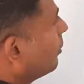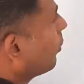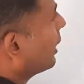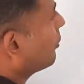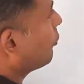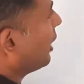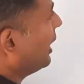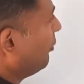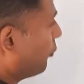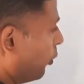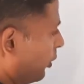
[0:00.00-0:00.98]
1
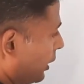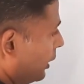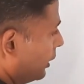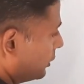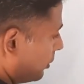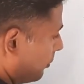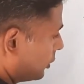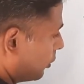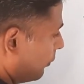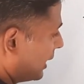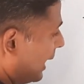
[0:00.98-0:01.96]
5 4. So
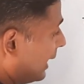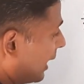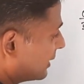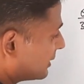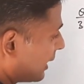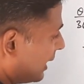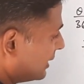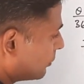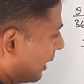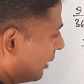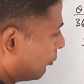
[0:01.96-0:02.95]
we get answer as
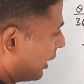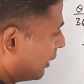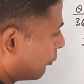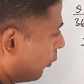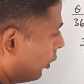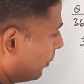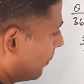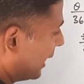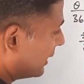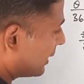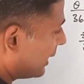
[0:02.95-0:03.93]
154 by
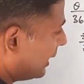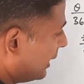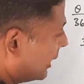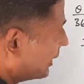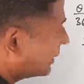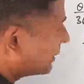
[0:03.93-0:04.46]
3